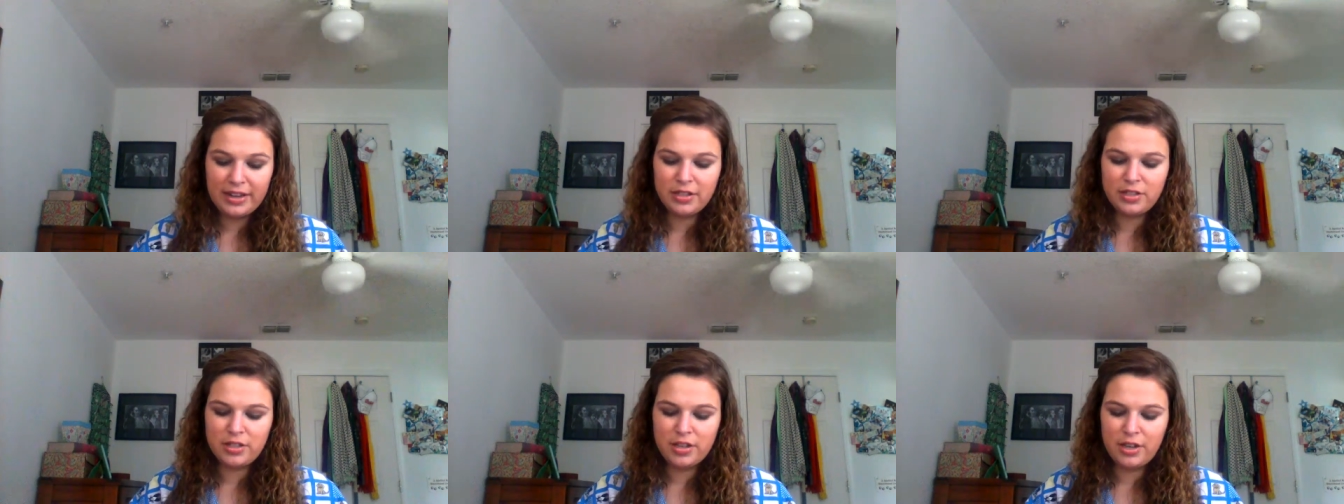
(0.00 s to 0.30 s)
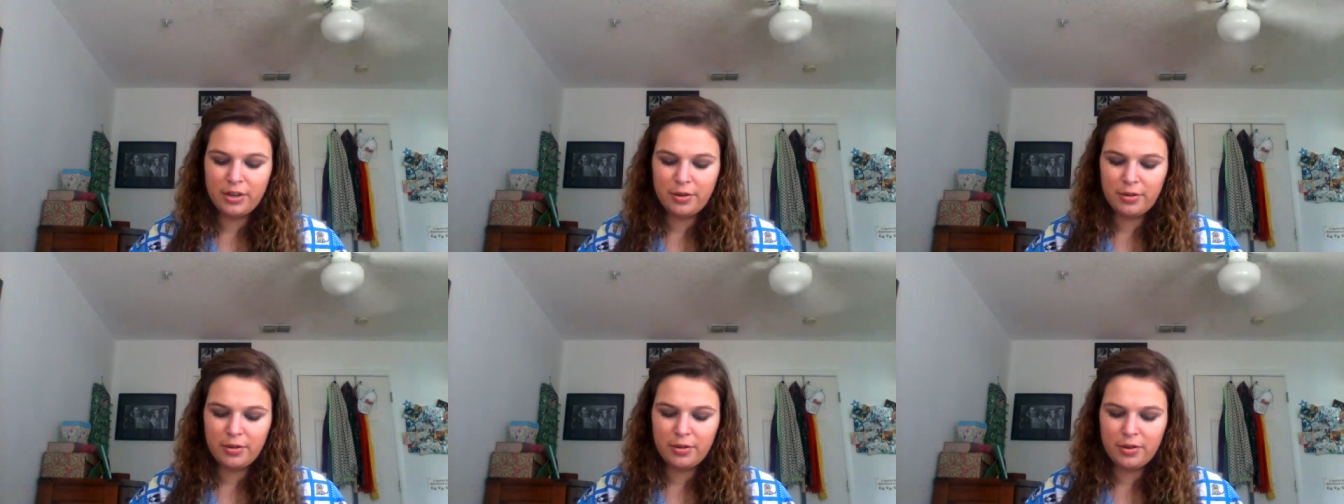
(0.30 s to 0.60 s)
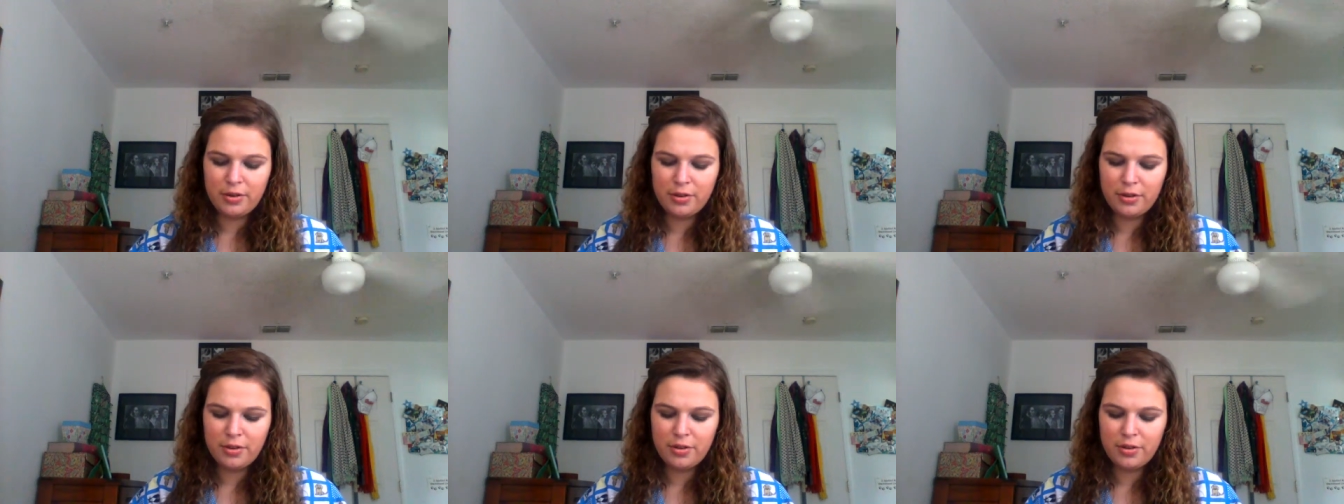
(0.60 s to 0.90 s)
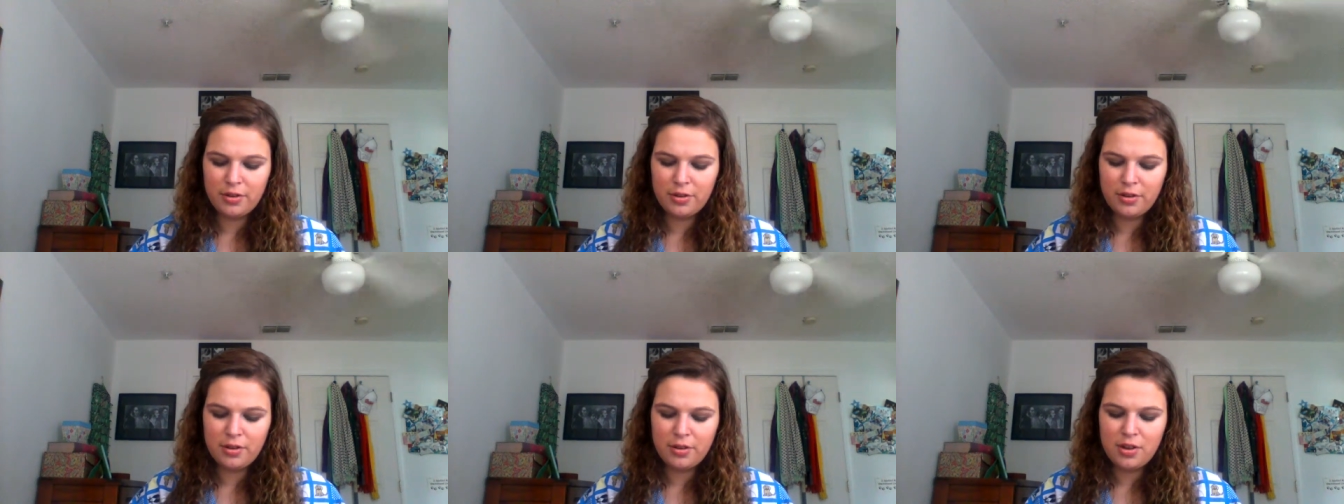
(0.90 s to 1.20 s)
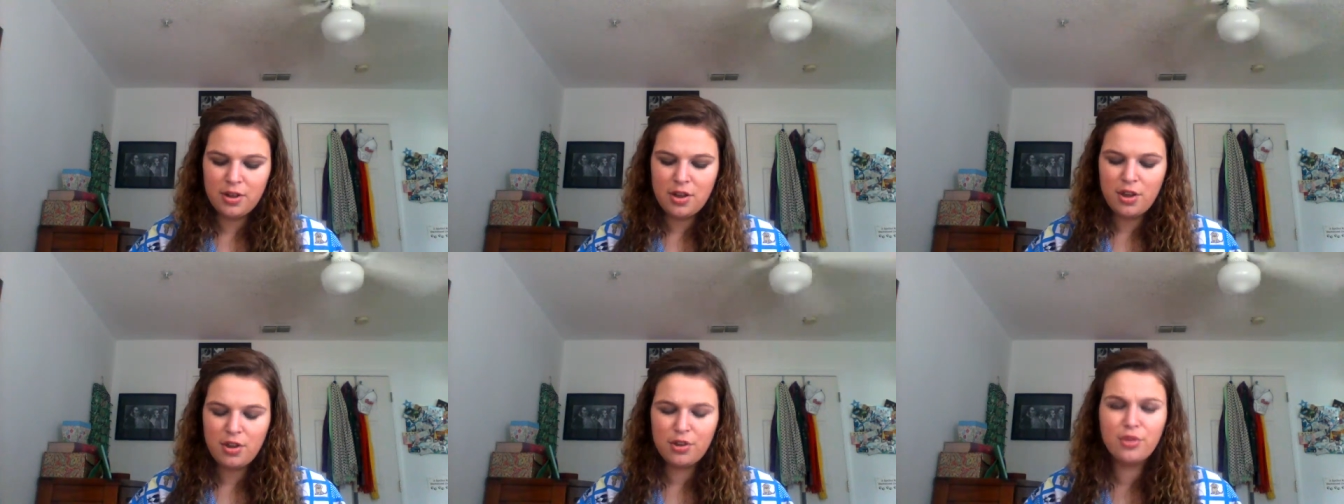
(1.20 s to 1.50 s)
so,
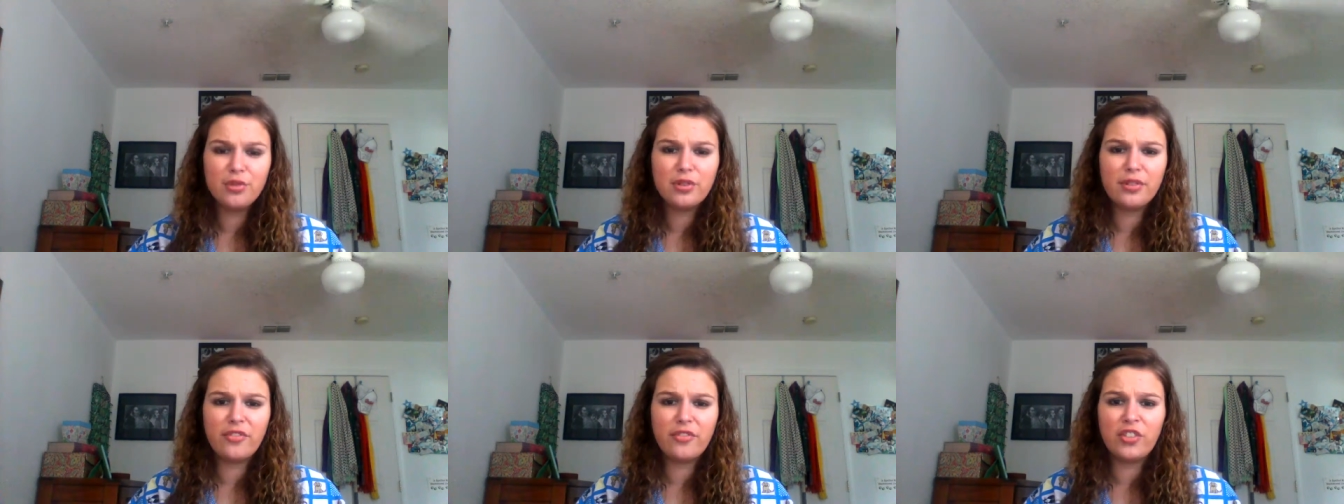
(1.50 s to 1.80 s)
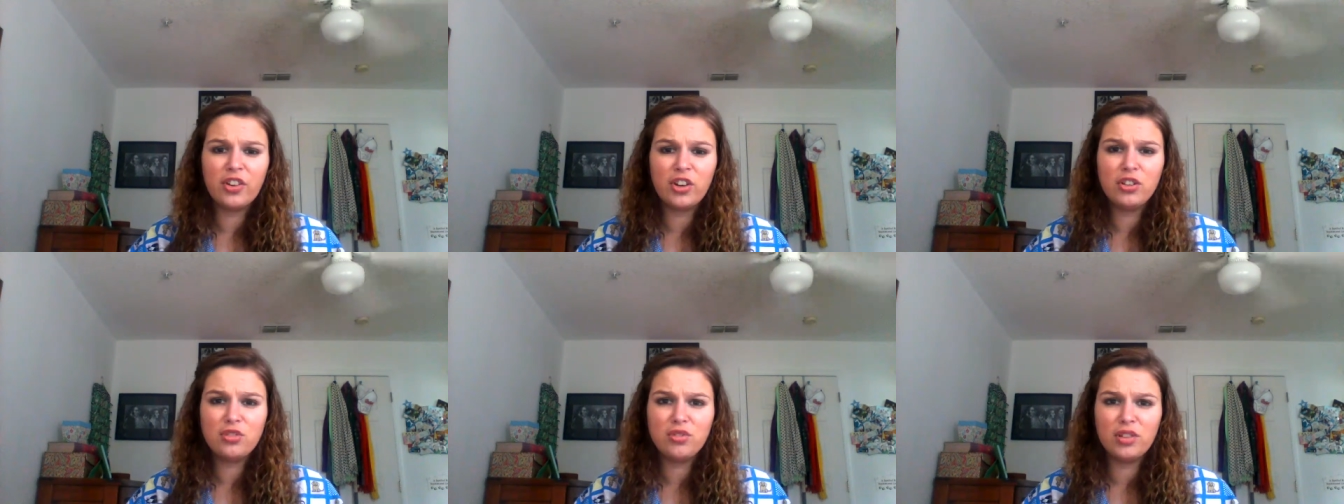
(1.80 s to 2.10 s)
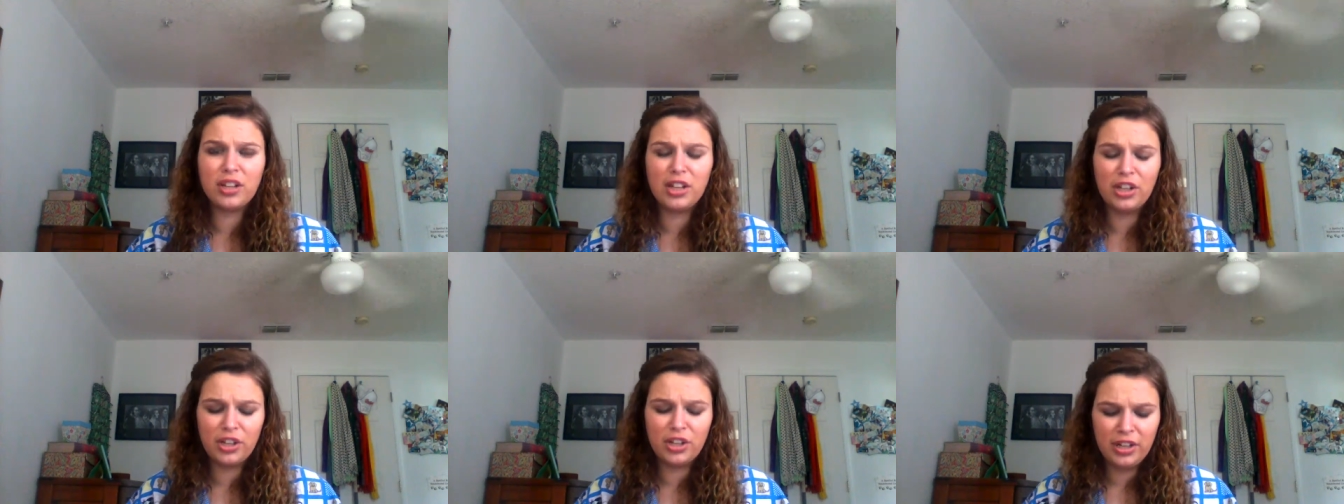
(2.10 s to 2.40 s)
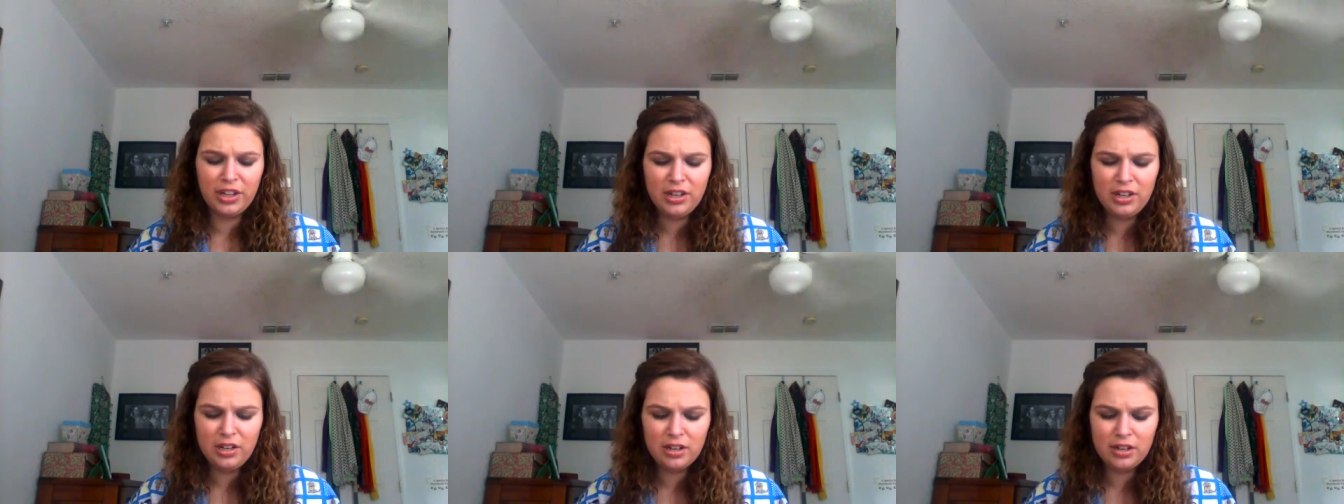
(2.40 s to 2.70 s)
ooh, it feels really good.